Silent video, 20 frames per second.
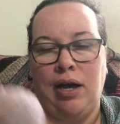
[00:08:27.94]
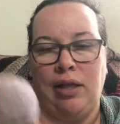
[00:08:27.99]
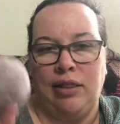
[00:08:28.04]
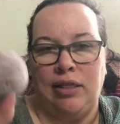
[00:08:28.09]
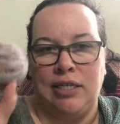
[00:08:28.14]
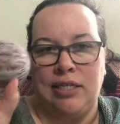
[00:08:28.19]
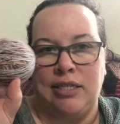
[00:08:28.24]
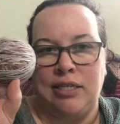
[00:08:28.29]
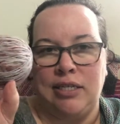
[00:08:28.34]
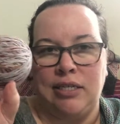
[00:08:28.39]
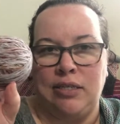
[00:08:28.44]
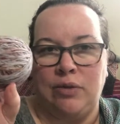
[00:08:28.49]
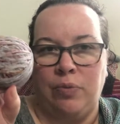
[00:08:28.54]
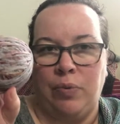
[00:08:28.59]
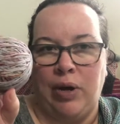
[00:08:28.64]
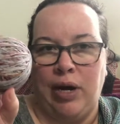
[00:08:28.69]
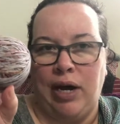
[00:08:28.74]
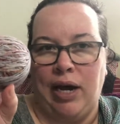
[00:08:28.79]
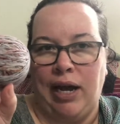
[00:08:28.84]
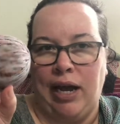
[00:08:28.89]
this is
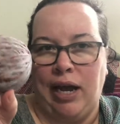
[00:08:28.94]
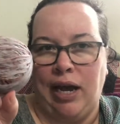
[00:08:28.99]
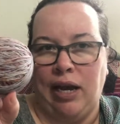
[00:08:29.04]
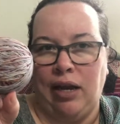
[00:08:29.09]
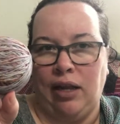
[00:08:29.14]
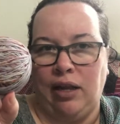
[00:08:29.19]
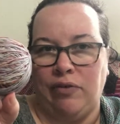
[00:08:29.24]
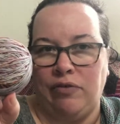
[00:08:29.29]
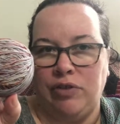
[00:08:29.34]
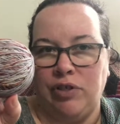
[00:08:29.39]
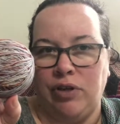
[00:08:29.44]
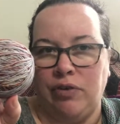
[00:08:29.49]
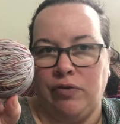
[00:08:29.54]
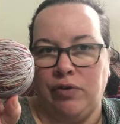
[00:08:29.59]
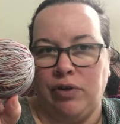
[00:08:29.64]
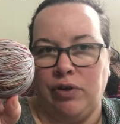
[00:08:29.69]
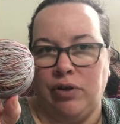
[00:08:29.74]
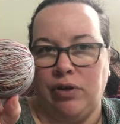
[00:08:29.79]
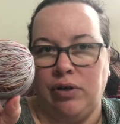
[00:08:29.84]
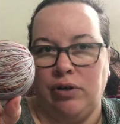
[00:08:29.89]
what I had left
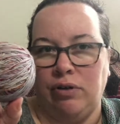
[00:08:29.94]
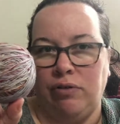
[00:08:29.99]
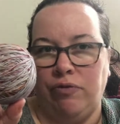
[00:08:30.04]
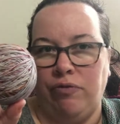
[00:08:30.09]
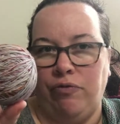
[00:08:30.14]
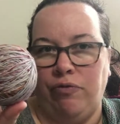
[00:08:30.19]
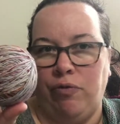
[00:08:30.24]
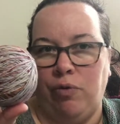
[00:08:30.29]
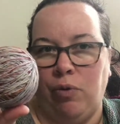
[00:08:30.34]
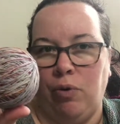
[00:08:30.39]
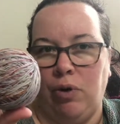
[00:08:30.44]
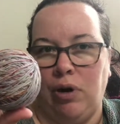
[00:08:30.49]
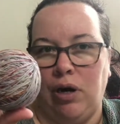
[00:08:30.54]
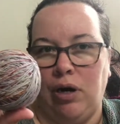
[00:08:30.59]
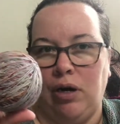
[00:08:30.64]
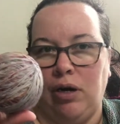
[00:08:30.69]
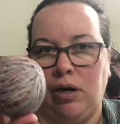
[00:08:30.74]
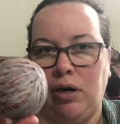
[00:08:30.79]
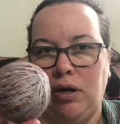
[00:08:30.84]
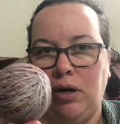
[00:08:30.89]
over
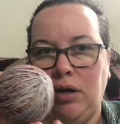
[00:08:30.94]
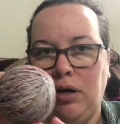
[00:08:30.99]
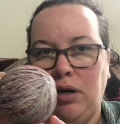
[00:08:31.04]
for